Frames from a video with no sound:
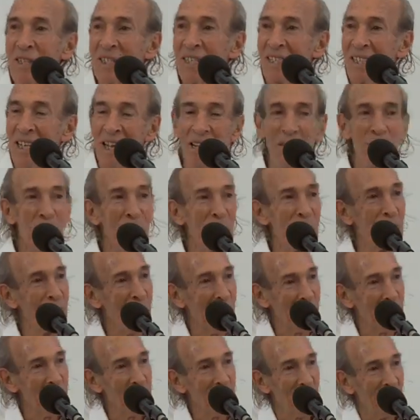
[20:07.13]

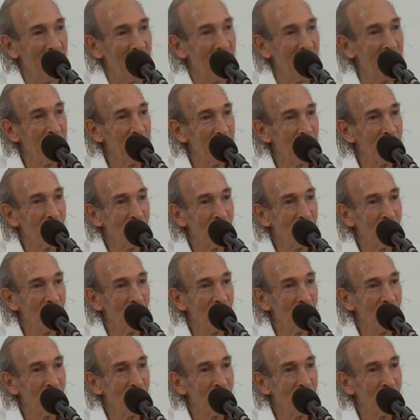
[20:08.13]
self-perfection.